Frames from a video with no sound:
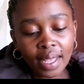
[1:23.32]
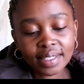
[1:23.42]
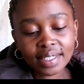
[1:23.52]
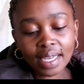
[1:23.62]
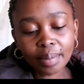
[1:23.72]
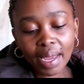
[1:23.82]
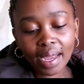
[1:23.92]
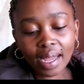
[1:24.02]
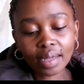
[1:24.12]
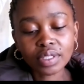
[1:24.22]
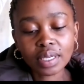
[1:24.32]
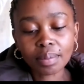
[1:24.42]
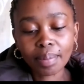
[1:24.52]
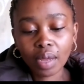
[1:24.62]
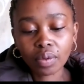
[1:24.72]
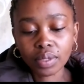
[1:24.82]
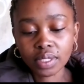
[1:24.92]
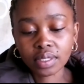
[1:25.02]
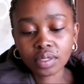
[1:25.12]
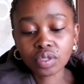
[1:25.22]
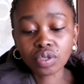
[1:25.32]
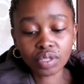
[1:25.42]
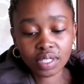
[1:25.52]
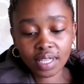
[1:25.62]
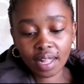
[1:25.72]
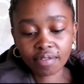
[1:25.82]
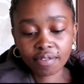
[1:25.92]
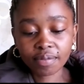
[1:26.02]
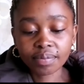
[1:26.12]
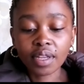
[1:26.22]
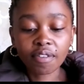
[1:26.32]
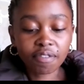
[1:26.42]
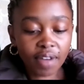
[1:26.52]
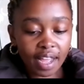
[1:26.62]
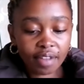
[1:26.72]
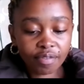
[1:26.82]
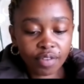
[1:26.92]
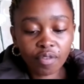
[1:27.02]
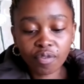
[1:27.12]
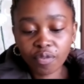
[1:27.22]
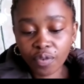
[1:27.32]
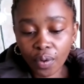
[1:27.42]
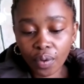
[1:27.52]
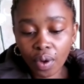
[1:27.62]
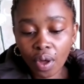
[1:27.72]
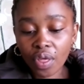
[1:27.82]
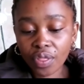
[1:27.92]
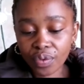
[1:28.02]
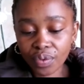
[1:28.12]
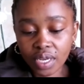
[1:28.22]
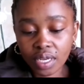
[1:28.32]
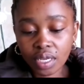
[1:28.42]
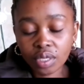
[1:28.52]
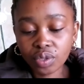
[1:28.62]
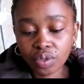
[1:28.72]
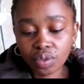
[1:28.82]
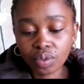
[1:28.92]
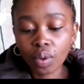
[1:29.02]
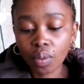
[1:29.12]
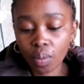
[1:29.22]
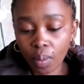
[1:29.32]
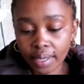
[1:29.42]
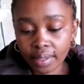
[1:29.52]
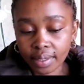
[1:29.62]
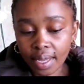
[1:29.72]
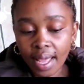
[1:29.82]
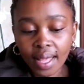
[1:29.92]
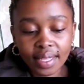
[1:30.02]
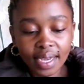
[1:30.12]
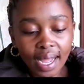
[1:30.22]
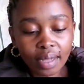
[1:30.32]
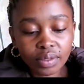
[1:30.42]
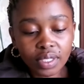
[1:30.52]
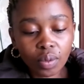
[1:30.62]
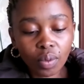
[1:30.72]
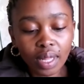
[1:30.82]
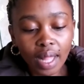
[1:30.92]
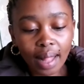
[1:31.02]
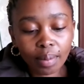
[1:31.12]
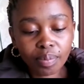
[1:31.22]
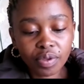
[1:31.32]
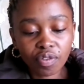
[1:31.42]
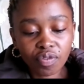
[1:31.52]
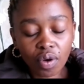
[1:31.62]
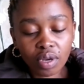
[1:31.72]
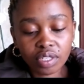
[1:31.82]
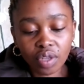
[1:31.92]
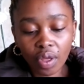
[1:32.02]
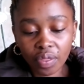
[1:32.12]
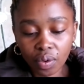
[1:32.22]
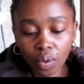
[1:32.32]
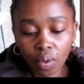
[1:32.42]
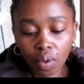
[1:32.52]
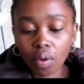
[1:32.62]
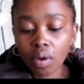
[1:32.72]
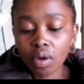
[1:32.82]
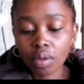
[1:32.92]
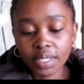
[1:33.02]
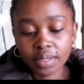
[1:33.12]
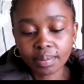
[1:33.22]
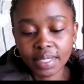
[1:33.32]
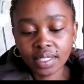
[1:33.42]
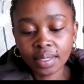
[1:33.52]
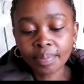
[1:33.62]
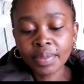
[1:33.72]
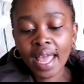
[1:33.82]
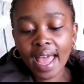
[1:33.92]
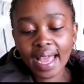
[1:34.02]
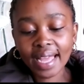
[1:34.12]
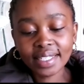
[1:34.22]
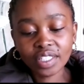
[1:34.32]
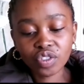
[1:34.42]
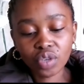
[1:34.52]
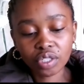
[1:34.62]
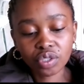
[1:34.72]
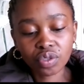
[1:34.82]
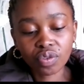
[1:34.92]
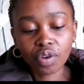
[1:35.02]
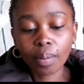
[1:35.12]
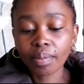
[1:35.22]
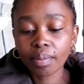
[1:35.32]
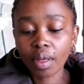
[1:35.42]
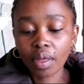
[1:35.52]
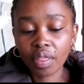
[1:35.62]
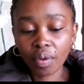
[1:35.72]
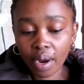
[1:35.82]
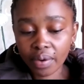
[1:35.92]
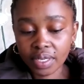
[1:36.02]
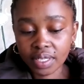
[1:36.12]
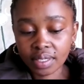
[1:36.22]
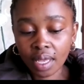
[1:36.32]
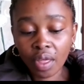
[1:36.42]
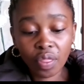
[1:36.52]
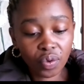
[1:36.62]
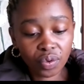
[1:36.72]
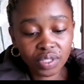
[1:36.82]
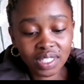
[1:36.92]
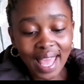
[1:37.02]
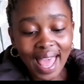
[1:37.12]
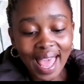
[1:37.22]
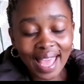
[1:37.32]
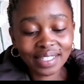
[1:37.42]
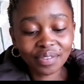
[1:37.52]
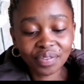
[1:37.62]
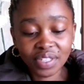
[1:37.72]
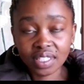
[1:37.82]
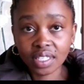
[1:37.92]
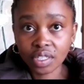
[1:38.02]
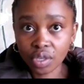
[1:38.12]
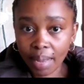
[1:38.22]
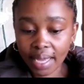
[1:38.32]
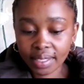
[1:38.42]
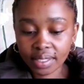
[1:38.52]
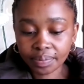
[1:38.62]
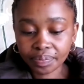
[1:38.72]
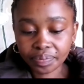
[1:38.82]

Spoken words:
Start by counting backwards to yourself. 5, 4, 3, 2, 1. The counting will help you focus on the goal or commitment and distract you from the worries, thoughts, and fears in your mind.